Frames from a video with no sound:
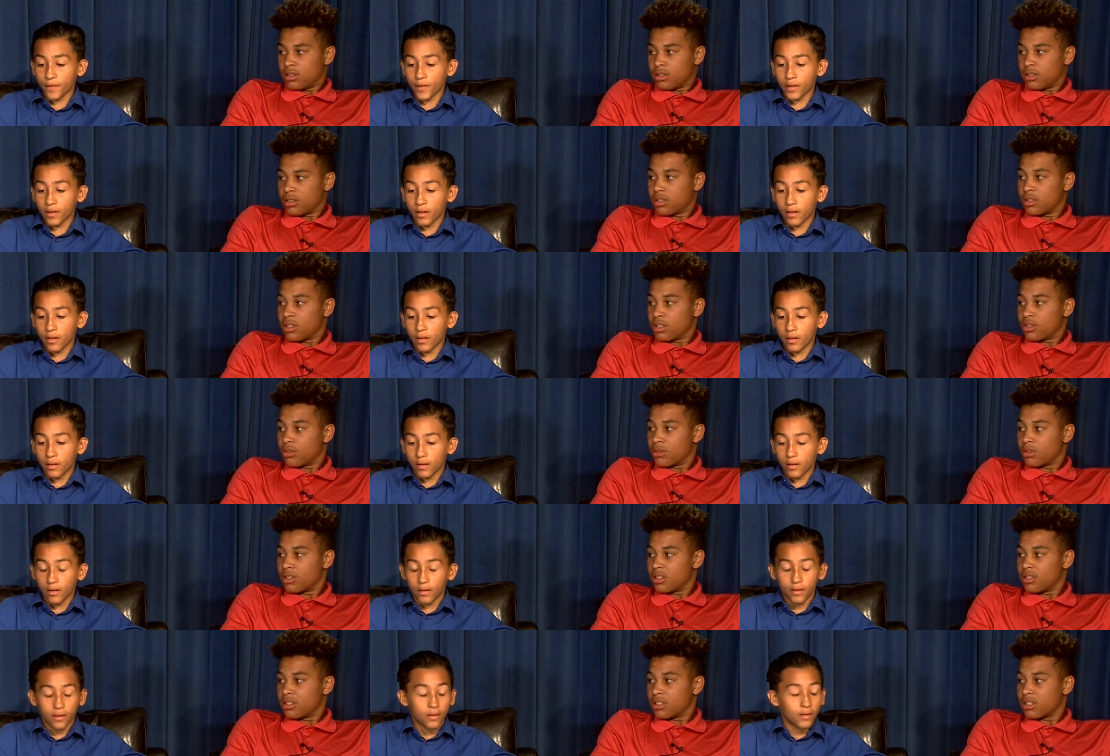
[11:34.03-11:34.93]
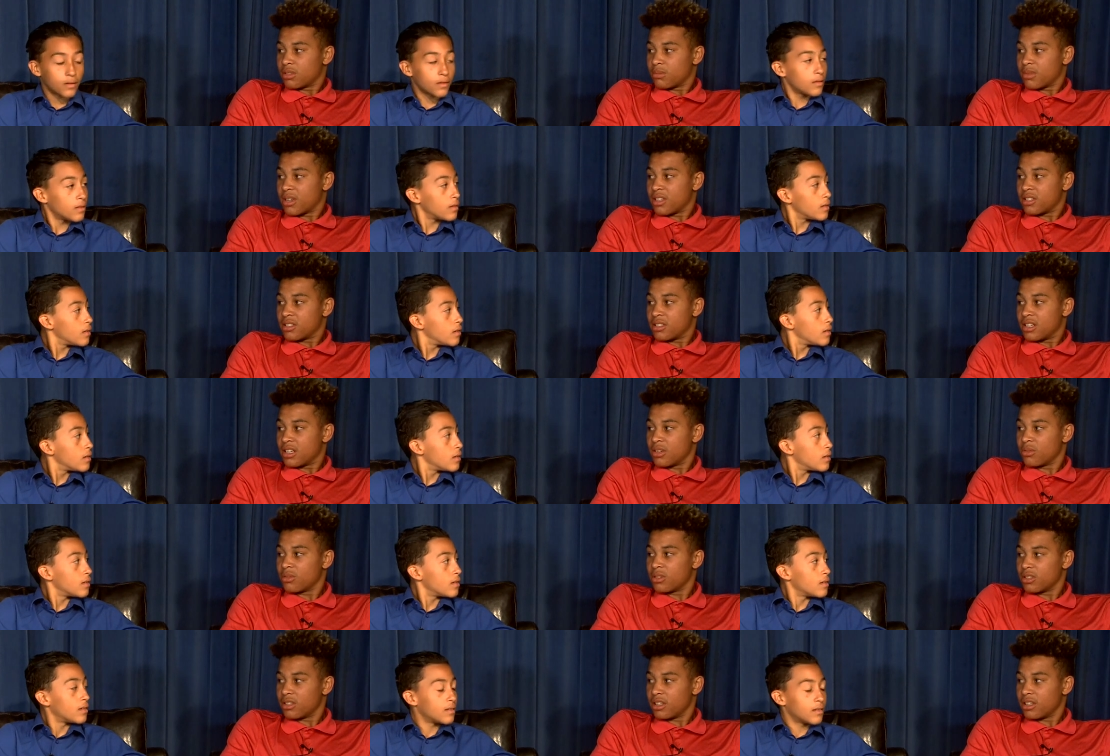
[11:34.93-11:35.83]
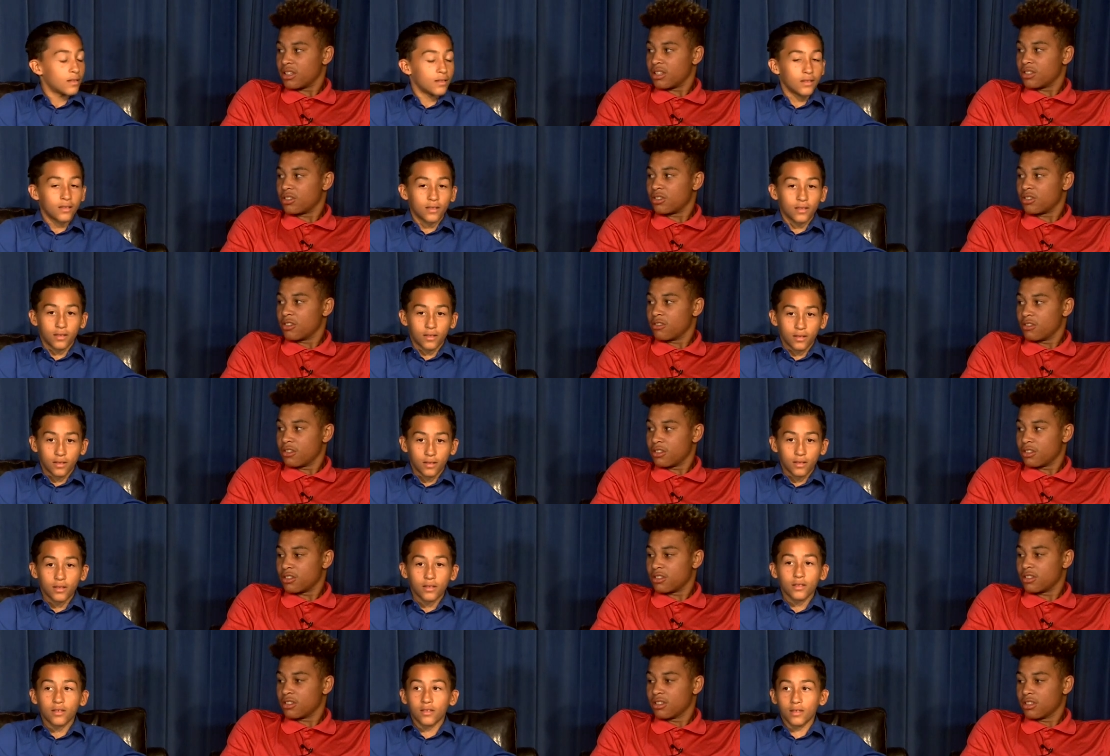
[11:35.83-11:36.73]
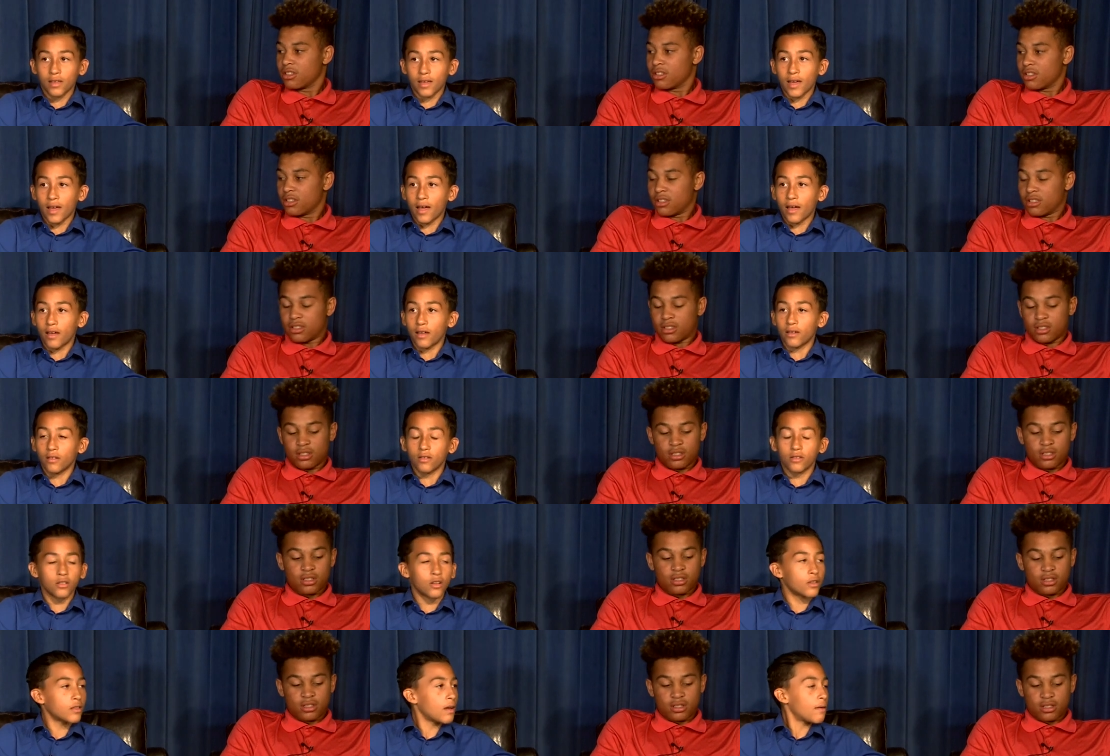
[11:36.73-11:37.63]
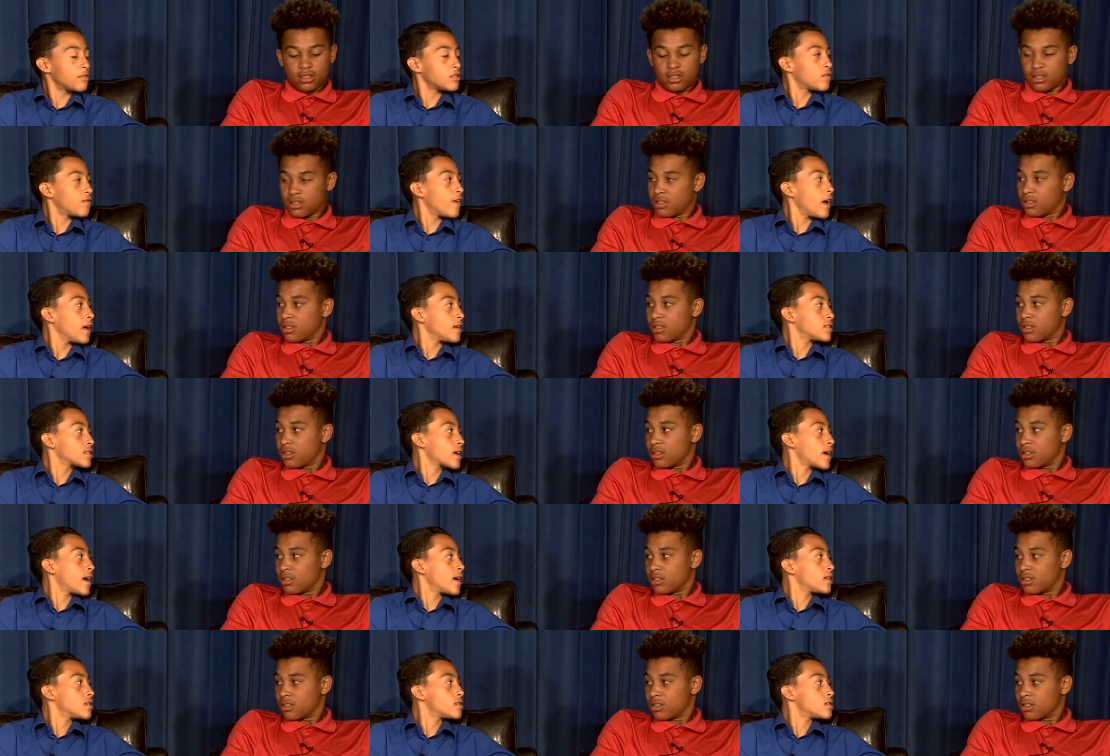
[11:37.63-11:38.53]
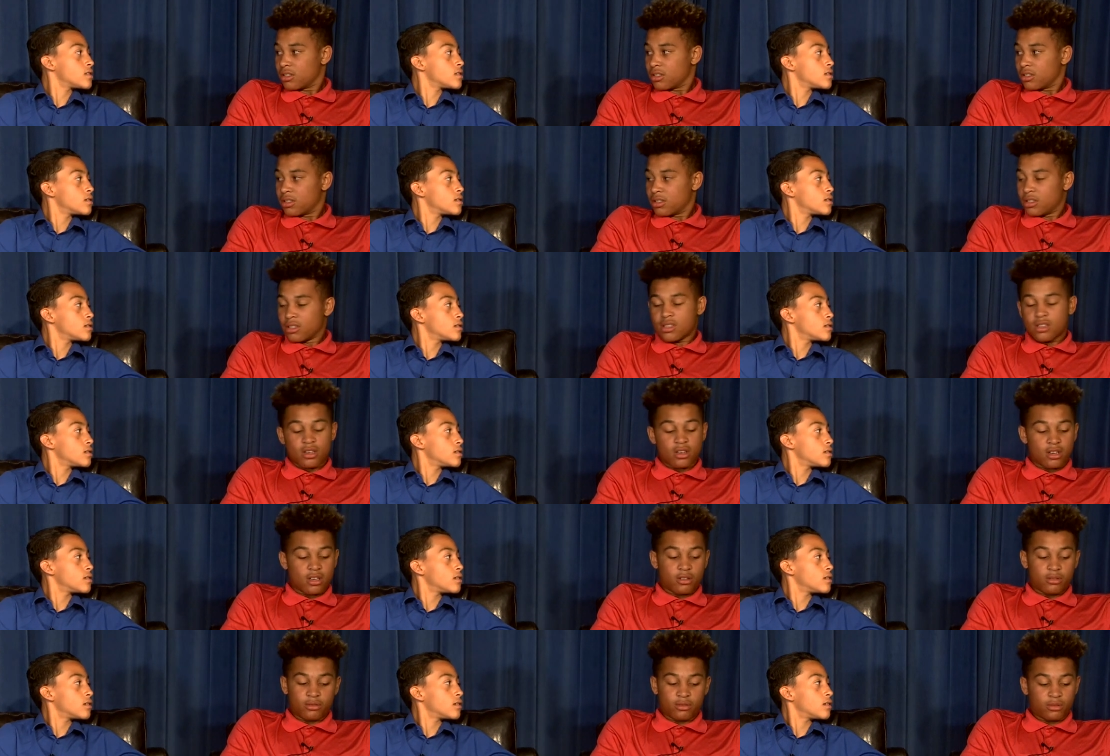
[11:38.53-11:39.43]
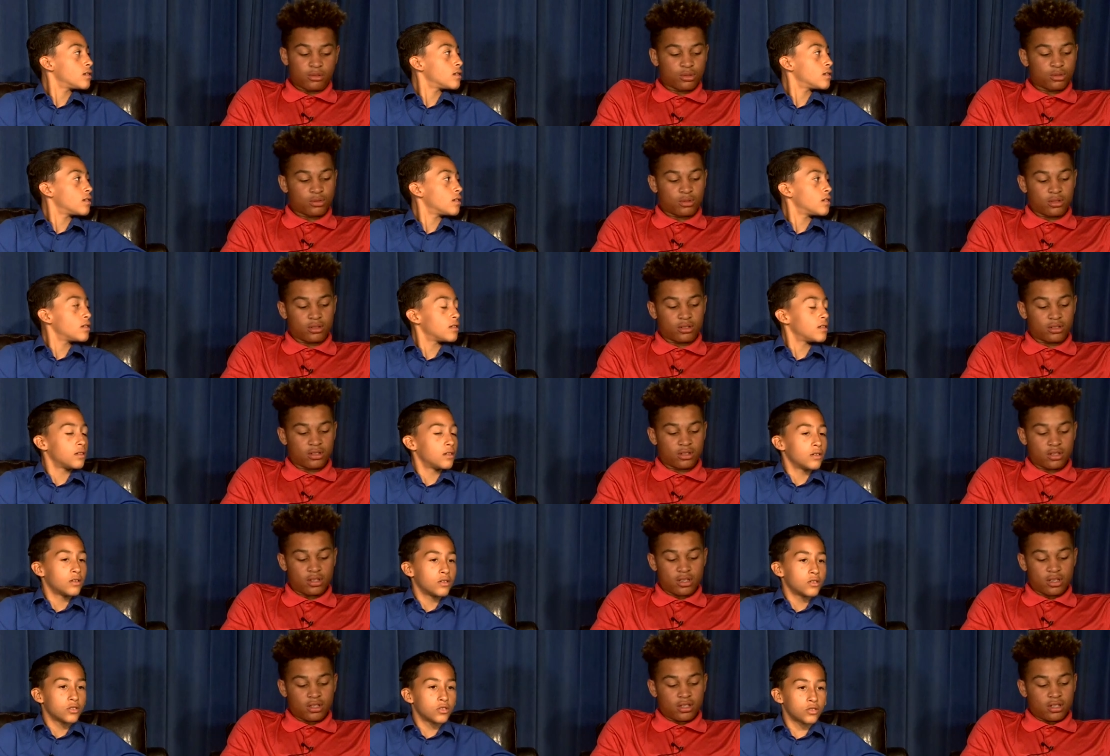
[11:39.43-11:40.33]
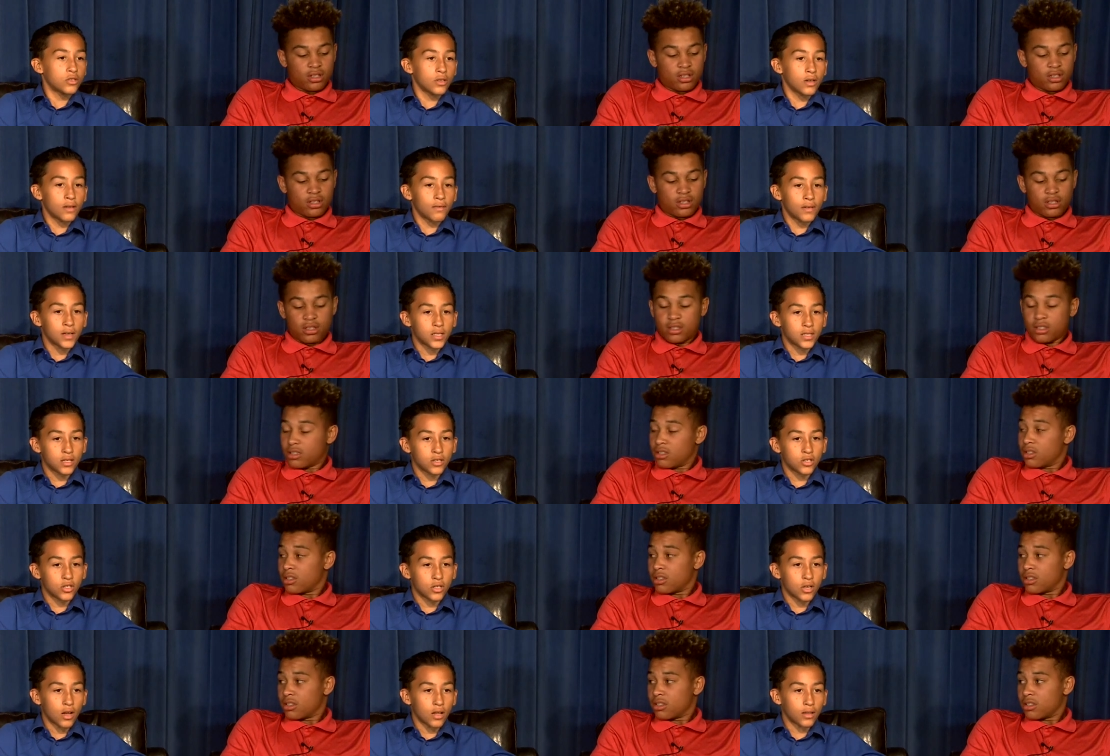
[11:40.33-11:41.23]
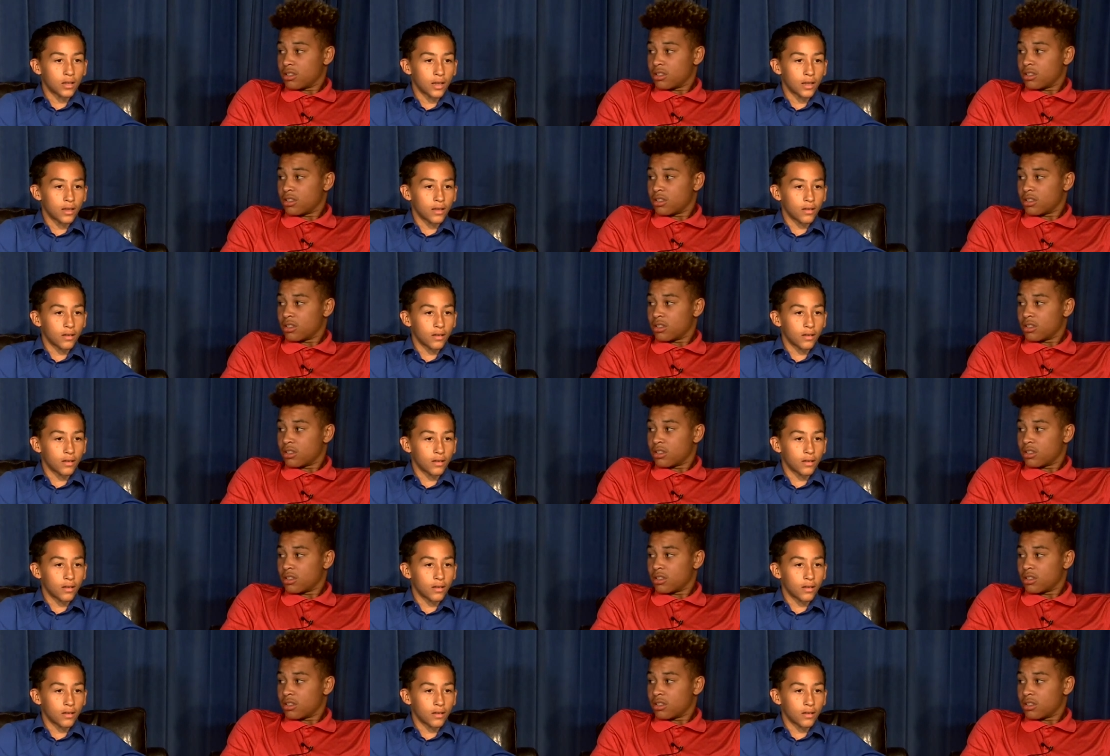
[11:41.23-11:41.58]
Speaker 1: she got 26 miles an hour at straight racing.
Speaker 2: Yeah. No, that was fast cats.
Speaker 1: Uh, well.
Speaker 2: Straight racing, she got like